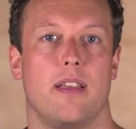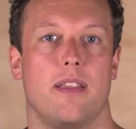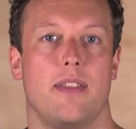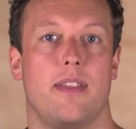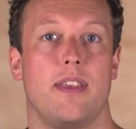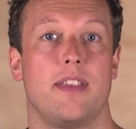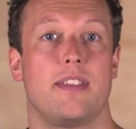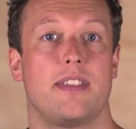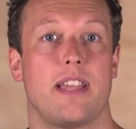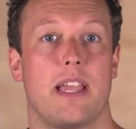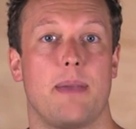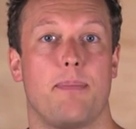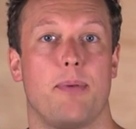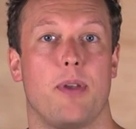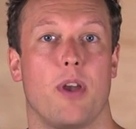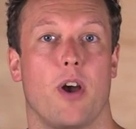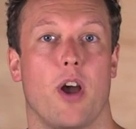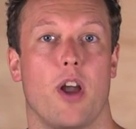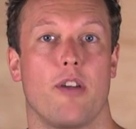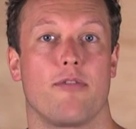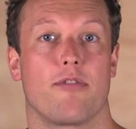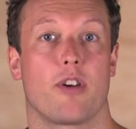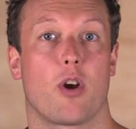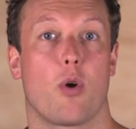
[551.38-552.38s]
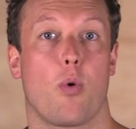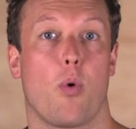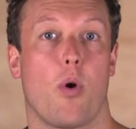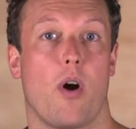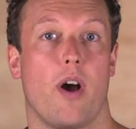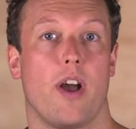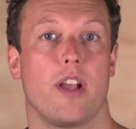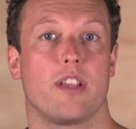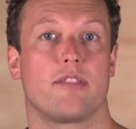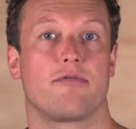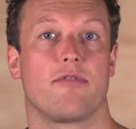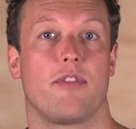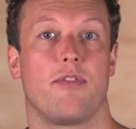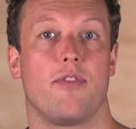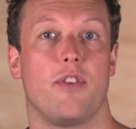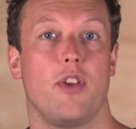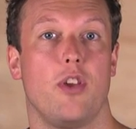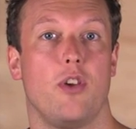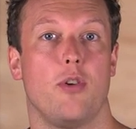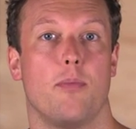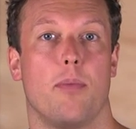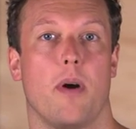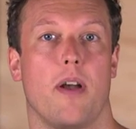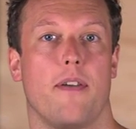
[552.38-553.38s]
This API requires
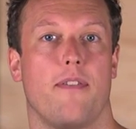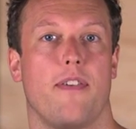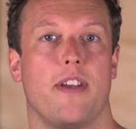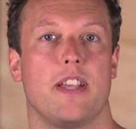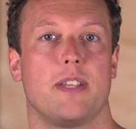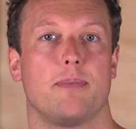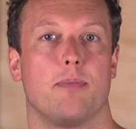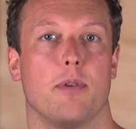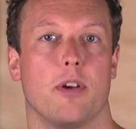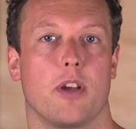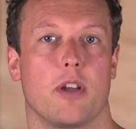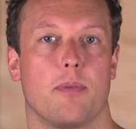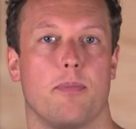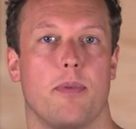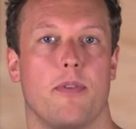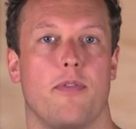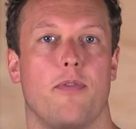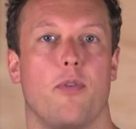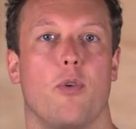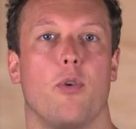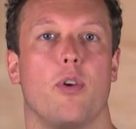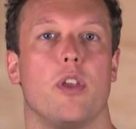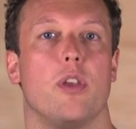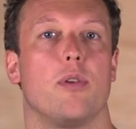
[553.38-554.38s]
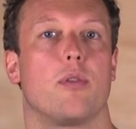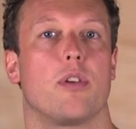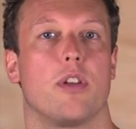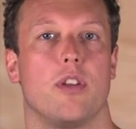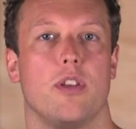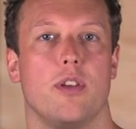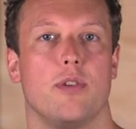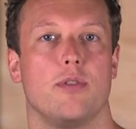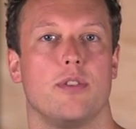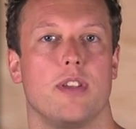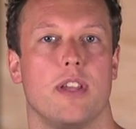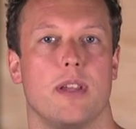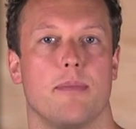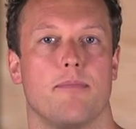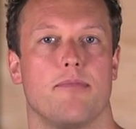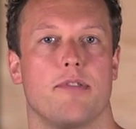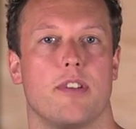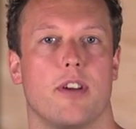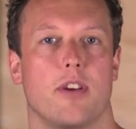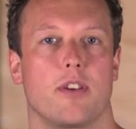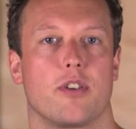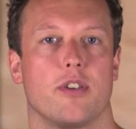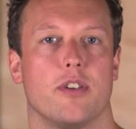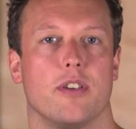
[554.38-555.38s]
review by Facebook before you can use it in
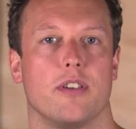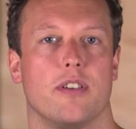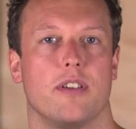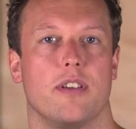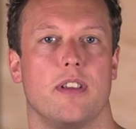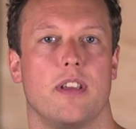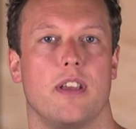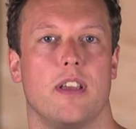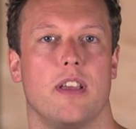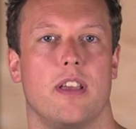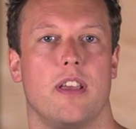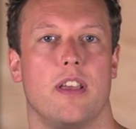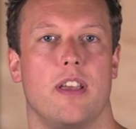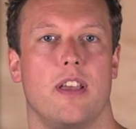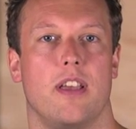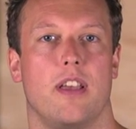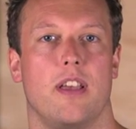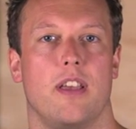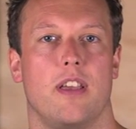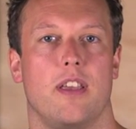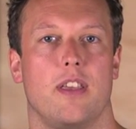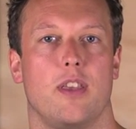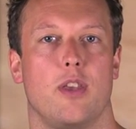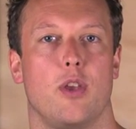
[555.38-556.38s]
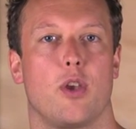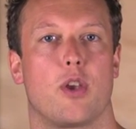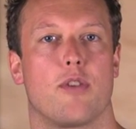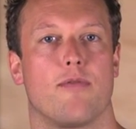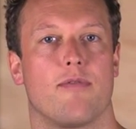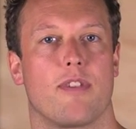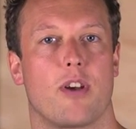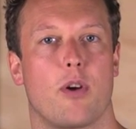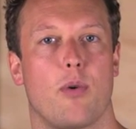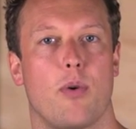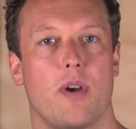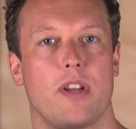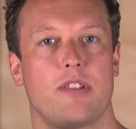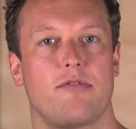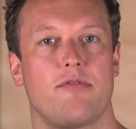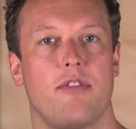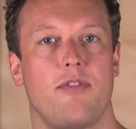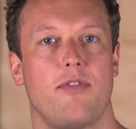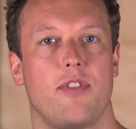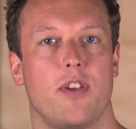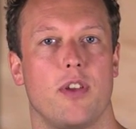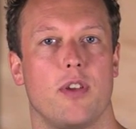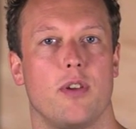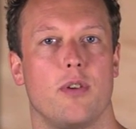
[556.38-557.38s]
production. You can request
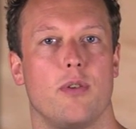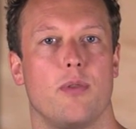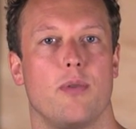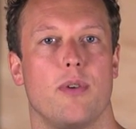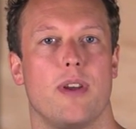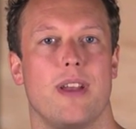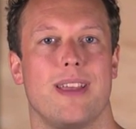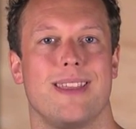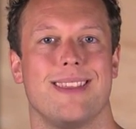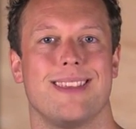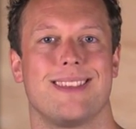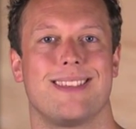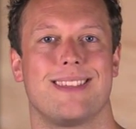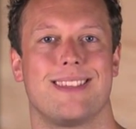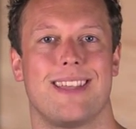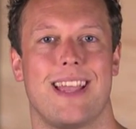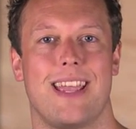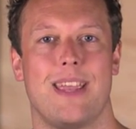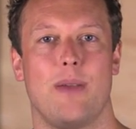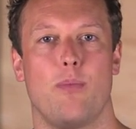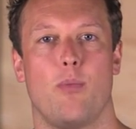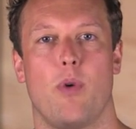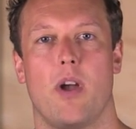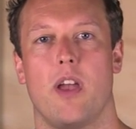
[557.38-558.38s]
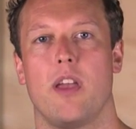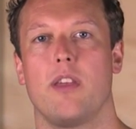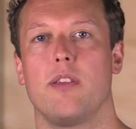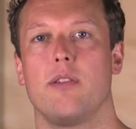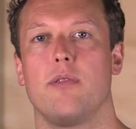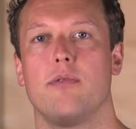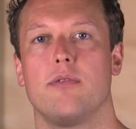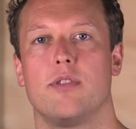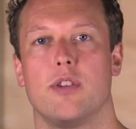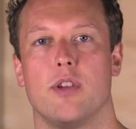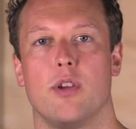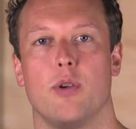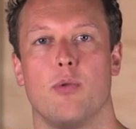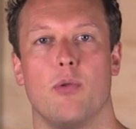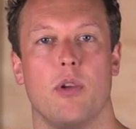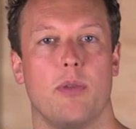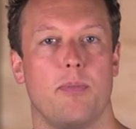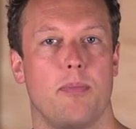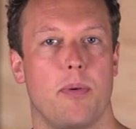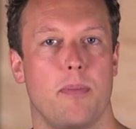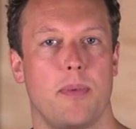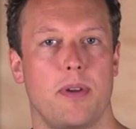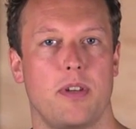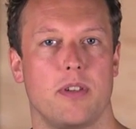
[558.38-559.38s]
review in the same way you do
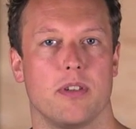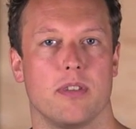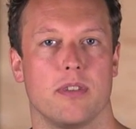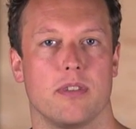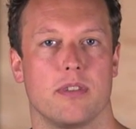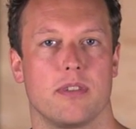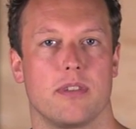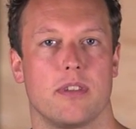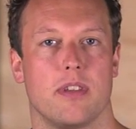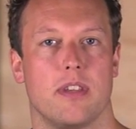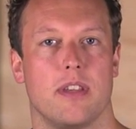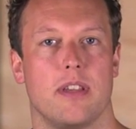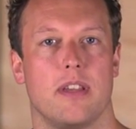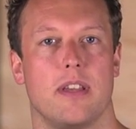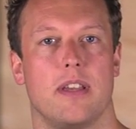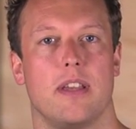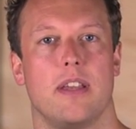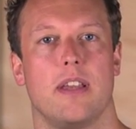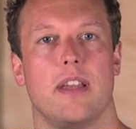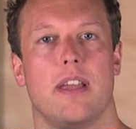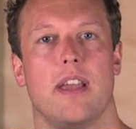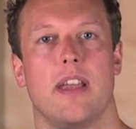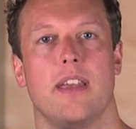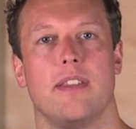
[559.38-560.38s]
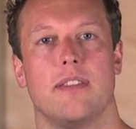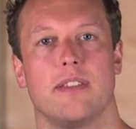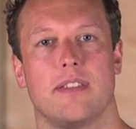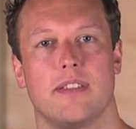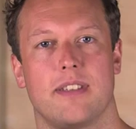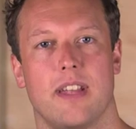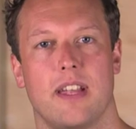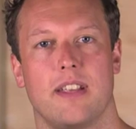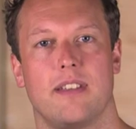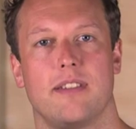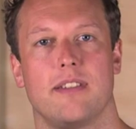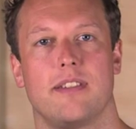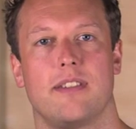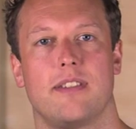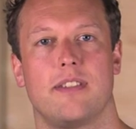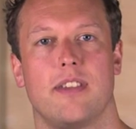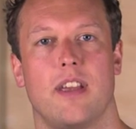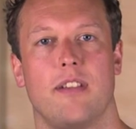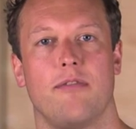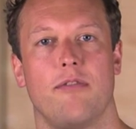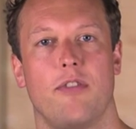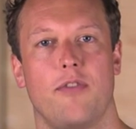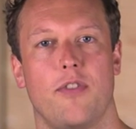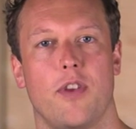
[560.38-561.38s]
with permissions, in the Status
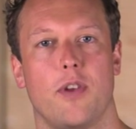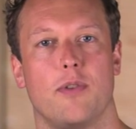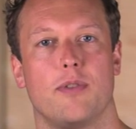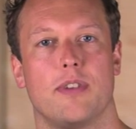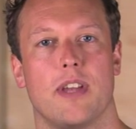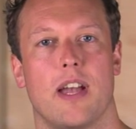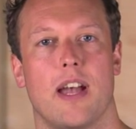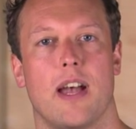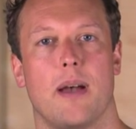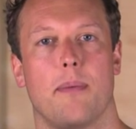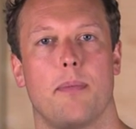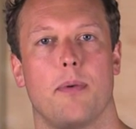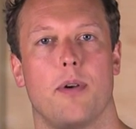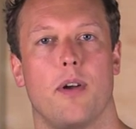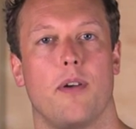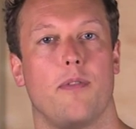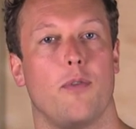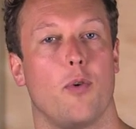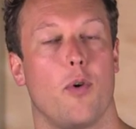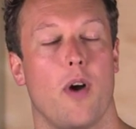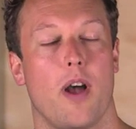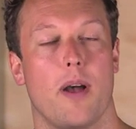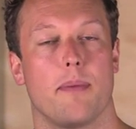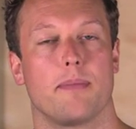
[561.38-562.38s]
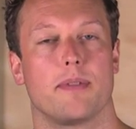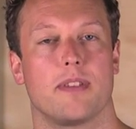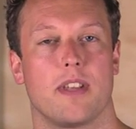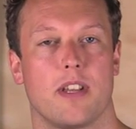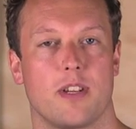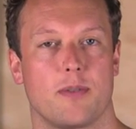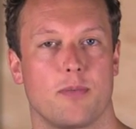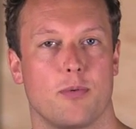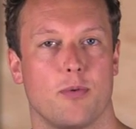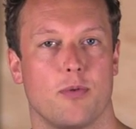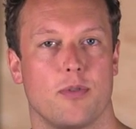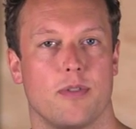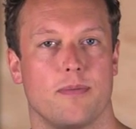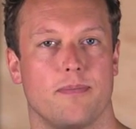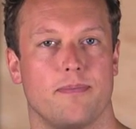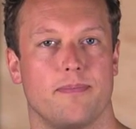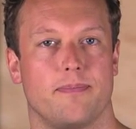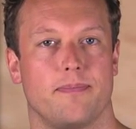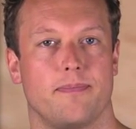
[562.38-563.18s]
and Review tab of your app's dashboard.